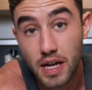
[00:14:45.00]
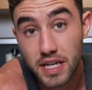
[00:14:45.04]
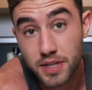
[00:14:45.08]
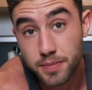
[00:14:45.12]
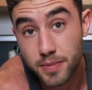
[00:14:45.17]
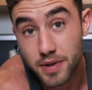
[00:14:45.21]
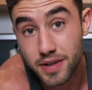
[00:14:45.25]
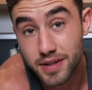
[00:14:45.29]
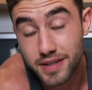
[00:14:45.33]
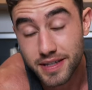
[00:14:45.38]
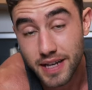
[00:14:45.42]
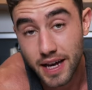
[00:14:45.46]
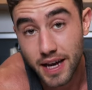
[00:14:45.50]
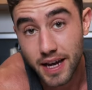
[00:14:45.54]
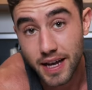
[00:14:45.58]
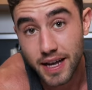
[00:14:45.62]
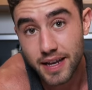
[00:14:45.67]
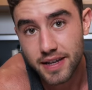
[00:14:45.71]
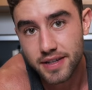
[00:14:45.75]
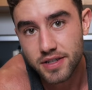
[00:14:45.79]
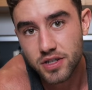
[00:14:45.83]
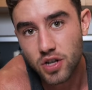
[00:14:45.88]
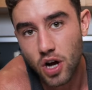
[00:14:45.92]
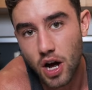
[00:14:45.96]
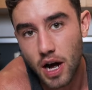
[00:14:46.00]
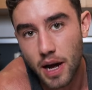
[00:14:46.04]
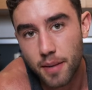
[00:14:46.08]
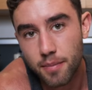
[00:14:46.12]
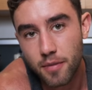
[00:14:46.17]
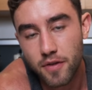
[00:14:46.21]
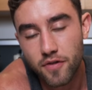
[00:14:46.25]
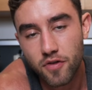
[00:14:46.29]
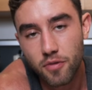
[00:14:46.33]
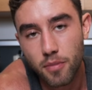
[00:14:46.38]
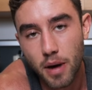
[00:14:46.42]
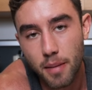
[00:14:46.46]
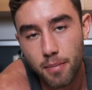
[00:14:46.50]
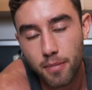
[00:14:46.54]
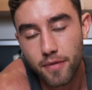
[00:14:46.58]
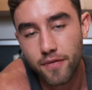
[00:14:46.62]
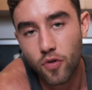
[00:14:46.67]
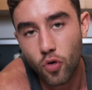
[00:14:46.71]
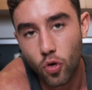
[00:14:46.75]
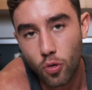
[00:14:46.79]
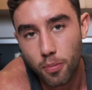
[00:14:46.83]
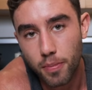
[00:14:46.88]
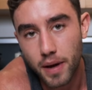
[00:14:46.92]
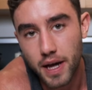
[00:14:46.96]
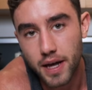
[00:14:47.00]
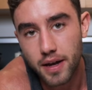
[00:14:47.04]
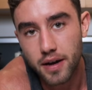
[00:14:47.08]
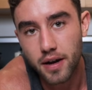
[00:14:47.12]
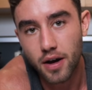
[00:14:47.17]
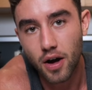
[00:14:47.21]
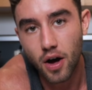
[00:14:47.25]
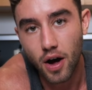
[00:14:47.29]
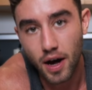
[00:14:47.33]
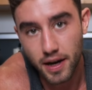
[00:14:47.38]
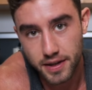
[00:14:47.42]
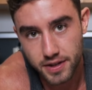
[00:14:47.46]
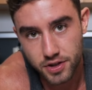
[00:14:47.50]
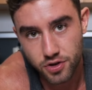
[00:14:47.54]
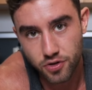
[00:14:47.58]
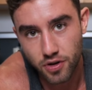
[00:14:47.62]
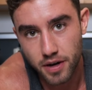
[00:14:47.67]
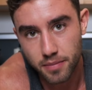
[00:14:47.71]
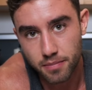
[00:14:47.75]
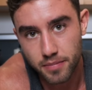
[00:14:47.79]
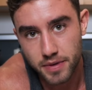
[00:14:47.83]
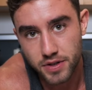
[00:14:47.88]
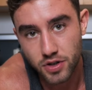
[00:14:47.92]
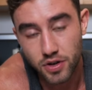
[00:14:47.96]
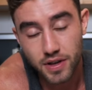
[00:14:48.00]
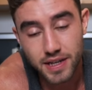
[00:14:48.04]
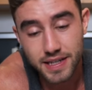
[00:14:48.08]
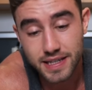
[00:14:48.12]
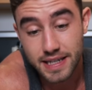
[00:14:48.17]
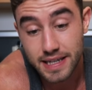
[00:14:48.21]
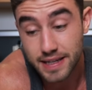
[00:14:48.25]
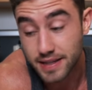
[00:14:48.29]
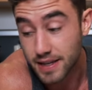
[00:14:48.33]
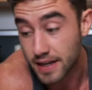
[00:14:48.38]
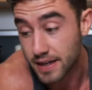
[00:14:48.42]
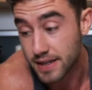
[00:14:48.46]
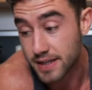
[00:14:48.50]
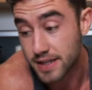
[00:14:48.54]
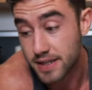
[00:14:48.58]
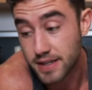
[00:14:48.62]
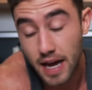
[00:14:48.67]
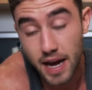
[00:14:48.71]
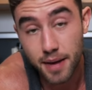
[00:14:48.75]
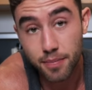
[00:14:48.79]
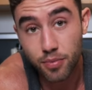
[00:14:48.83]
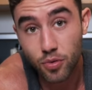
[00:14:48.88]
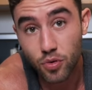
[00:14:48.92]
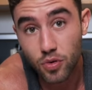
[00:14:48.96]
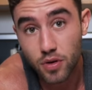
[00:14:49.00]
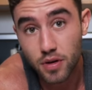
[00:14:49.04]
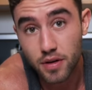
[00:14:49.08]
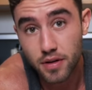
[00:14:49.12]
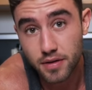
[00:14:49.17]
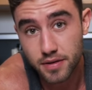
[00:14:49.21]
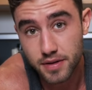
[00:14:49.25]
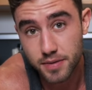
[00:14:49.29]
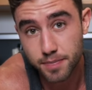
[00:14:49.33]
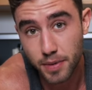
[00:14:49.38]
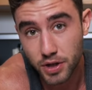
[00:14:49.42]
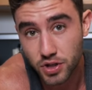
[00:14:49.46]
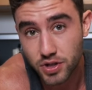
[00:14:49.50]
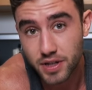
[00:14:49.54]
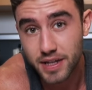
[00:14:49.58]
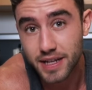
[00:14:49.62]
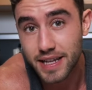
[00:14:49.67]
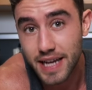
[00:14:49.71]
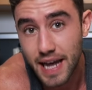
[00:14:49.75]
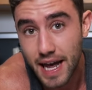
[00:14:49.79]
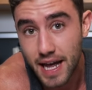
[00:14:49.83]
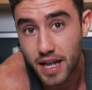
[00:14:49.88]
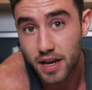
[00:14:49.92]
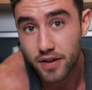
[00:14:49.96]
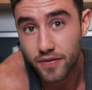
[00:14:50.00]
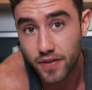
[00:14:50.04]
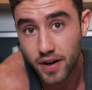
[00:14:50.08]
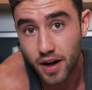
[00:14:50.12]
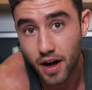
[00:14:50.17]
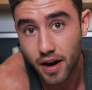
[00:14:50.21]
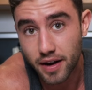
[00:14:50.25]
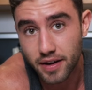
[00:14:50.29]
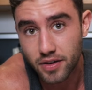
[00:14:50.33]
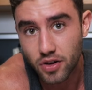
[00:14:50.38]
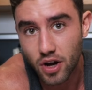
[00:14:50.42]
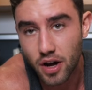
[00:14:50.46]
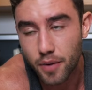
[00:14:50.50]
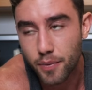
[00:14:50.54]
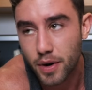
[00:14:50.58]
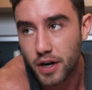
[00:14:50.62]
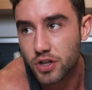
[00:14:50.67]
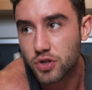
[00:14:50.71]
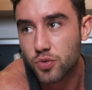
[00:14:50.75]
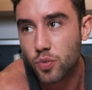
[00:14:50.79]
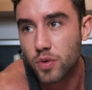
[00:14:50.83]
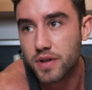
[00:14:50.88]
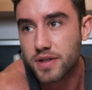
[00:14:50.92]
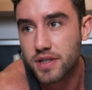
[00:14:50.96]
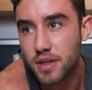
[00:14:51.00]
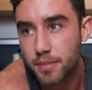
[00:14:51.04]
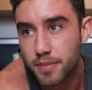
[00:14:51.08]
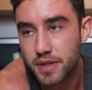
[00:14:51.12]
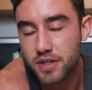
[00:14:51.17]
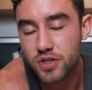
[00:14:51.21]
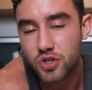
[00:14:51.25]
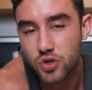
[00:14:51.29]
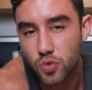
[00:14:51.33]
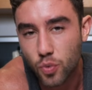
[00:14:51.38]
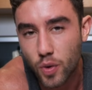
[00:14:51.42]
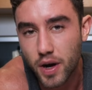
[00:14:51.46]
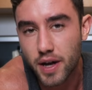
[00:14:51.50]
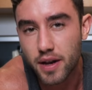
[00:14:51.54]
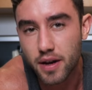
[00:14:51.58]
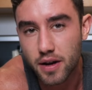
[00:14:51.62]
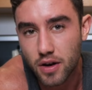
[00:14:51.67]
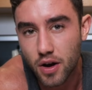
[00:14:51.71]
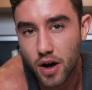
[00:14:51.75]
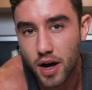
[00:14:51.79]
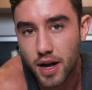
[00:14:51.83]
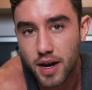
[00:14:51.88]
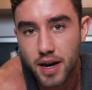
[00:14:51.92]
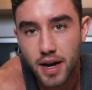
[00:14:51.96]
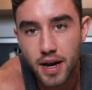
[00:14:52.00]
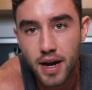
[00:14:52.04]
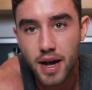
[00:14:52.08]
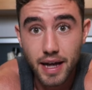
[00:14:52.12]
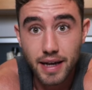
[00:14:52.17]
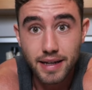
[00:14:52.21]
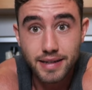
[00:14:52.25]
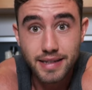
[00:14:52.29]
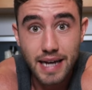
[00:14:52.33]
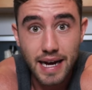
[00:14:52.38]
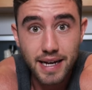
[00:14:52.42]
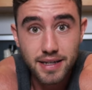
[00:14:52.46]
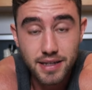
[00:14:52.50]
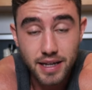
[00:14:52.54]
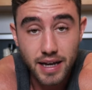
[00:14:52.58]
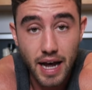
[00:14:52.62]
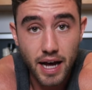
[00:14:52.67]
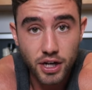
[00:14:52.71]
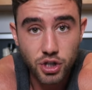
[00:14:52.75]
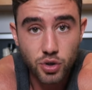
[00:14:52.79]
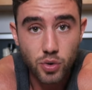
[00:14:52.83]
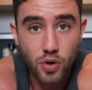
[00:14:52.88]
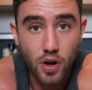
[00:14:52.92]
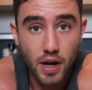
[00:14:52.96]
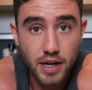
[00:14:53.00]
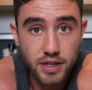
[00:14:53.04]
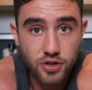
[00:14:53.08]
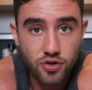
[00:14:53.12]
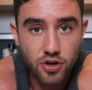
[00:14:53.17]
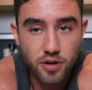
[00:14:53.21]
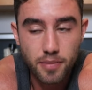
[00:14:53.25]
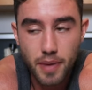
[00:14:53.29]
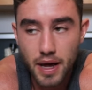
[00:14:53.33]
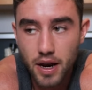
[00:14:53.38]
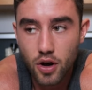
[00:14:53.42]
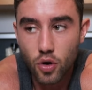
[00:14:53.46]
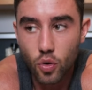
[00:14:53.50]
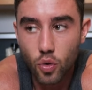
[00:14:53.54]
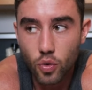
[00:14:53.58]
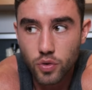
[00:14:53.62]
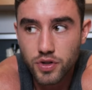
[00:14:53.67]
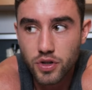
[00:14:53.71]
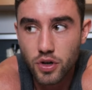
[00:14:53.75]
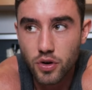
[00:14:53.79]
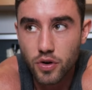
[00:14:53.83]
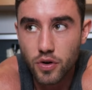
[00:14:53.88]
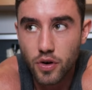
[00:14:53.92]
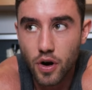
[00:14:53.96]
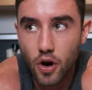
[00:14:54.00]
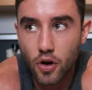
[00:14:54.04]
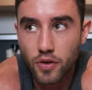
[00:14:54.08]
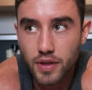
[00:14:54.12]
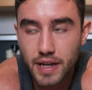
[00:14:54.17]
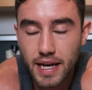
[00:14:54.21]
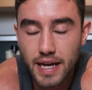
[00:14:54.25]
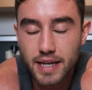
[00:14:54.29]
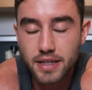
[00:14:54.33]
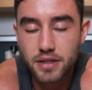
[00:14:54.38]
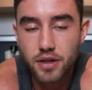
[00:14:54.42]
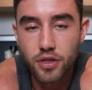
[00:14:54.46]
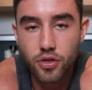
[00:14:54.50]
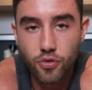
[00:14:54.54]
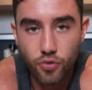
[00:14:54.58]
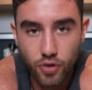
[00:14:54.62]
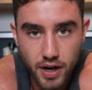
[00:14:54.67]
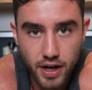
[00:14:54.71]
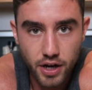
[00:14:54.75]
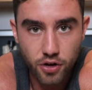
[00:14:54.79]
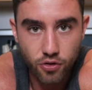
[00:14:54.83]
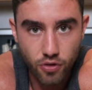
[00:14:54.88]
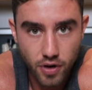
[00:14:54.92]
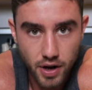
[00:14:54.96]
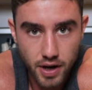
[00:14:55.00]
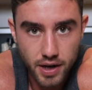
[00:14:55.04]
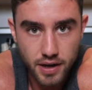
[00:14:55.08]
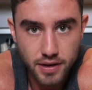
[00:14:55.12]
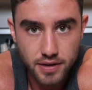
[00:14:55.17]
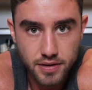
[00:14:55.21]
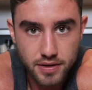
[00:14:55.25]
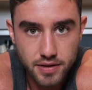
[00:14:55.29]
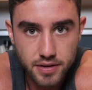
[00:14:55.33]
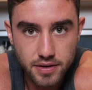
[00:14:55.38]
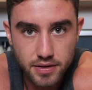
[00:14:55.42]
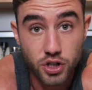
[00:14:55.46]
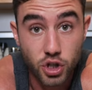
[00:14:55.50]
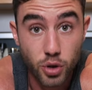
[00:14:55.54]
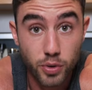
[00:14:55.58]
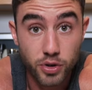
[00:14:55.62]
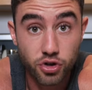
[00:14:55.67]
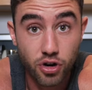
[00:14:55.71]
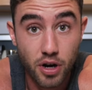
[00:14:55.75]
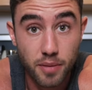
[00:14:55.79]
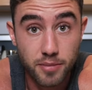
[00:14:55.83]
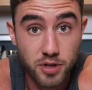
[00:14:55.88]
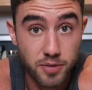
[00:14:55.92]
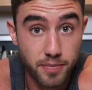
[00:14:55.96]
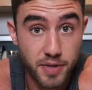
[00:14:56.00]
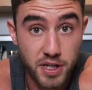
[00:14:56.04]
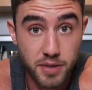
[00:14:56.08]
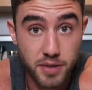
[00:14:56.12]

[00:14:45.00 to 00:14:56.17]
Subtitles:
last meal of the day, it is time for my before bed ice cream. So this is a staple, especially at the end of a cutting diet when I just want something sweet at night. It tastes like actual ice cream and it also only has three ingredients. 200 grams of